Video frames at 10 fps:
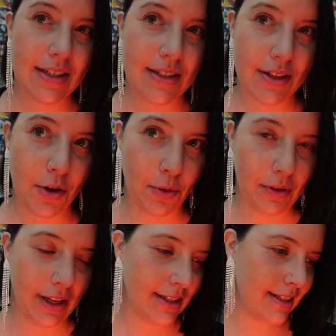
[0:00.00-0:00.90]

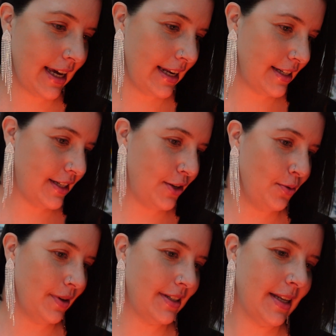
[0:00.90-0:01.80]
So let's get
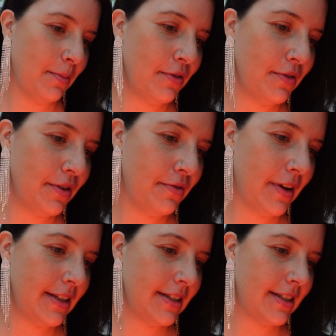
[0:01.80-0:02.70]
to some of the
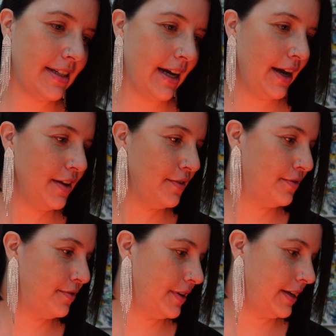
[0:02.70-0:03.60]
fun
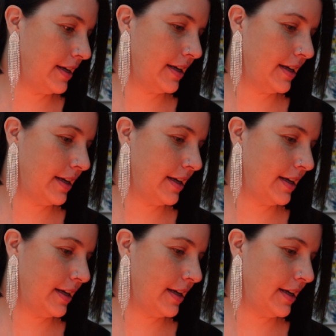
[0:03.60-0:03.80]
stuff.